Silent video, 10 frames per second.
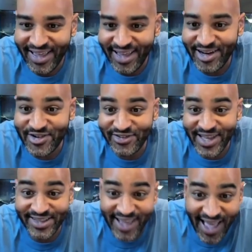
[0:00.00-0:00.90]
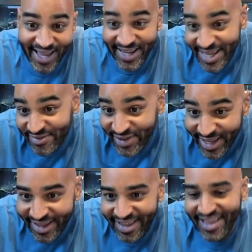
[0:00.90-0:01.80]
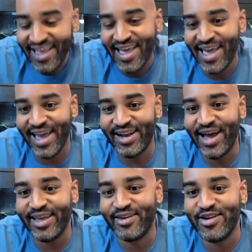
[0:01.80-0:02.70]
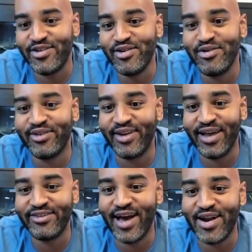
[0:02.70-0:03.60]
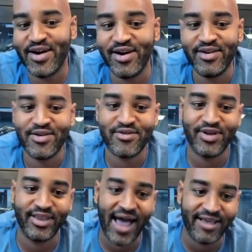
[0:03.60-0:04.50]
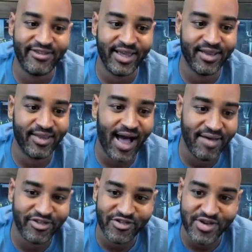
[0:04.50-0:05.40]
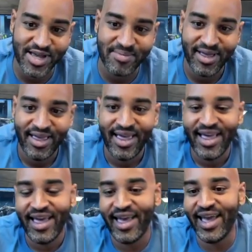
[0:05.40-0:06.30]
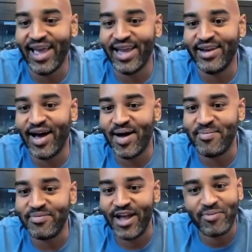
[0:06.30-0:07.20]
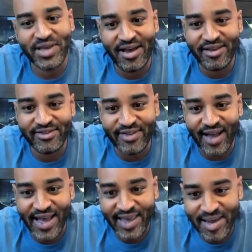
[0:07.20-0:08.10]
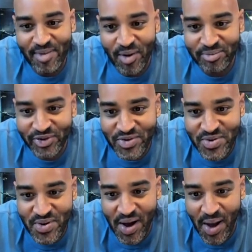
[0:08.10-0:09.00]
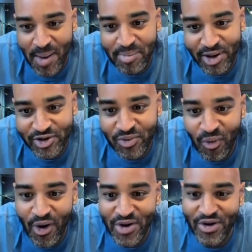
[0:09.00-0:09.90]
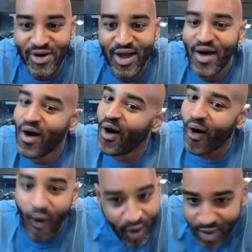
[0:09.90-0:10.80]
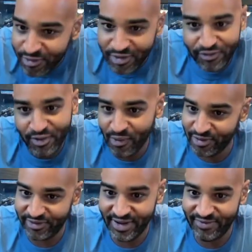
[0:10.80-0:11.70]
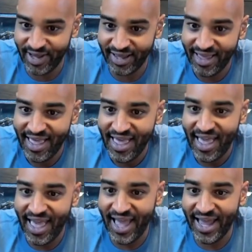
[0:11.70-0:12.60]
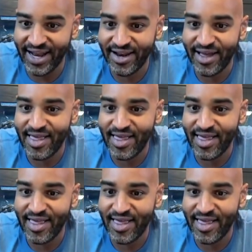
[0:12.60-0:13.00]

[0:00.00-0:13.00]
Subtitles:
interesting day and evening, and I could use a nice kind of relaxing live stream. And that's because I came home to a bunch of water all over the floor this evening. And